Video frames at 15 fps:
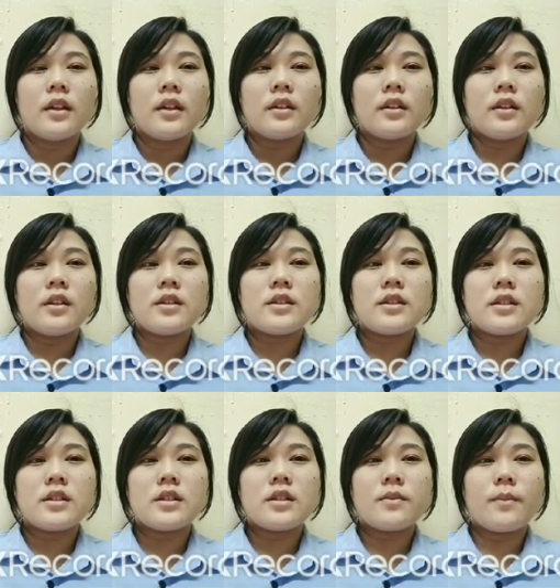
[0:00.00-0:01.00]
This
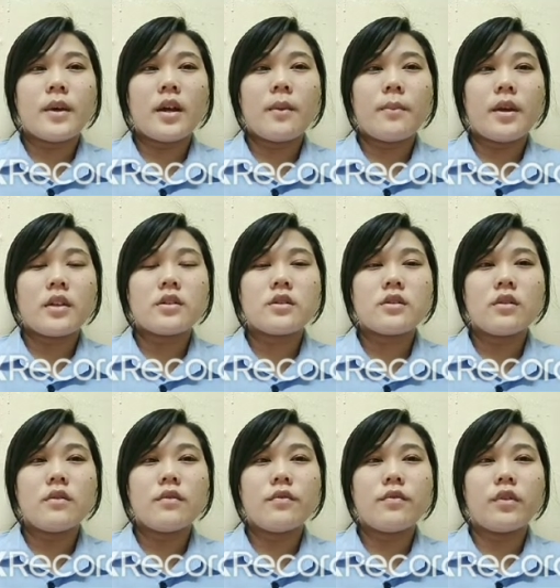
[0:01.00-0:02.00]
is my
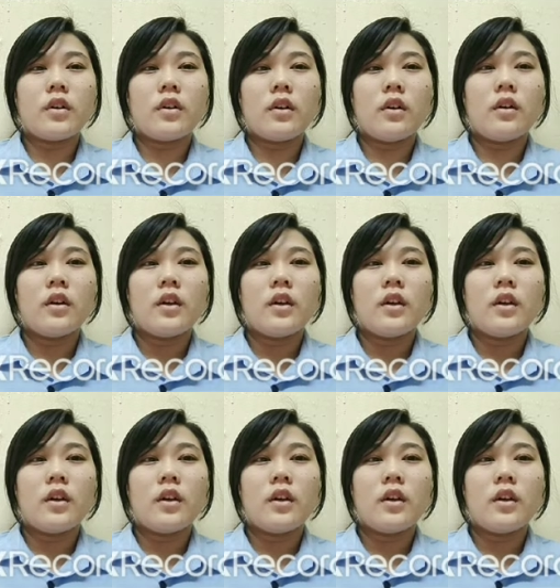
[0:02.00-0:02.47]
milestone for